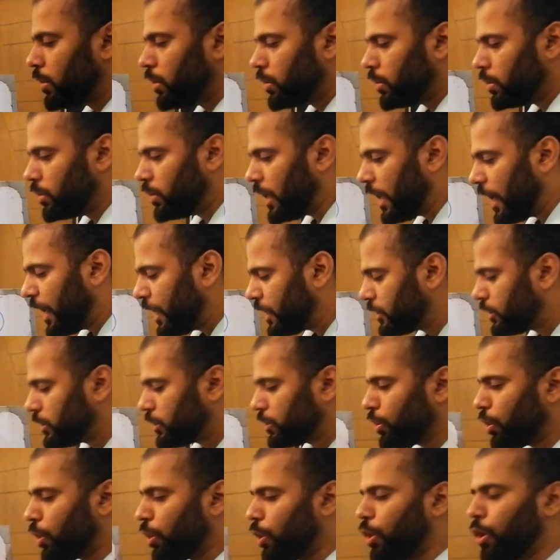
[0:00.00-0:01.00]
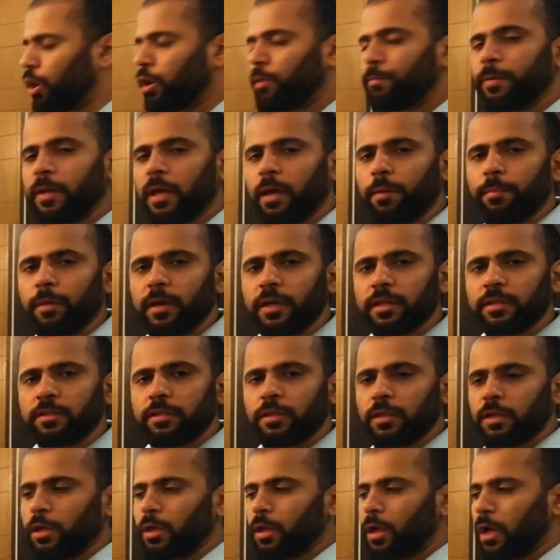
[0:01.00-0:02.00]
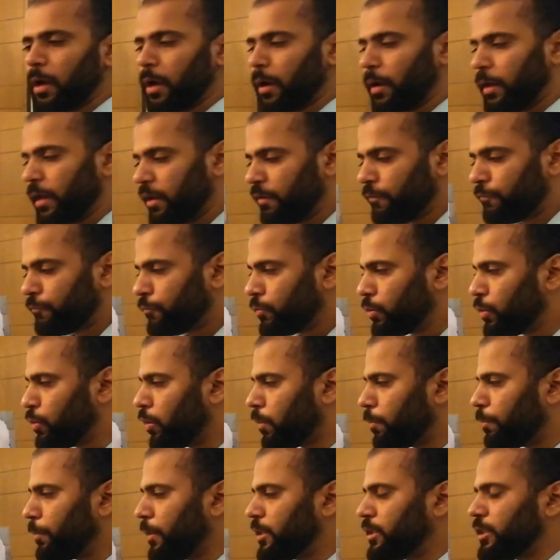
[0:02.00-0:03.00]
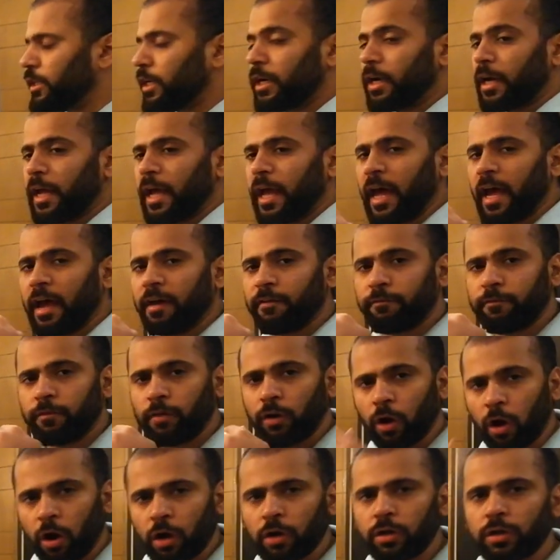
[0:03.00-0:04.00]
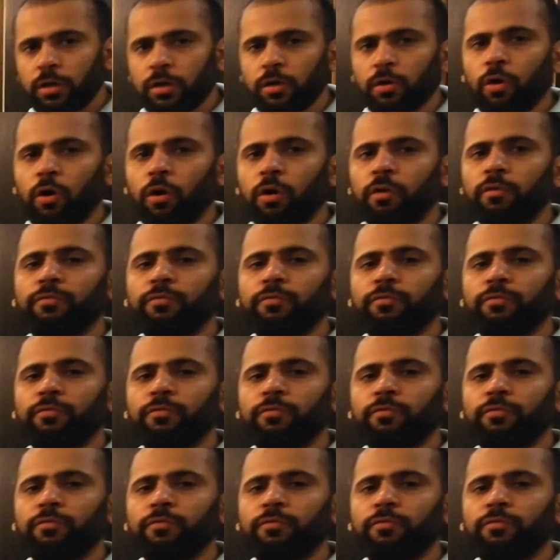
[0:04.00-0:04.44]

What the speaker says: DAS or BMS. If your patient have not gone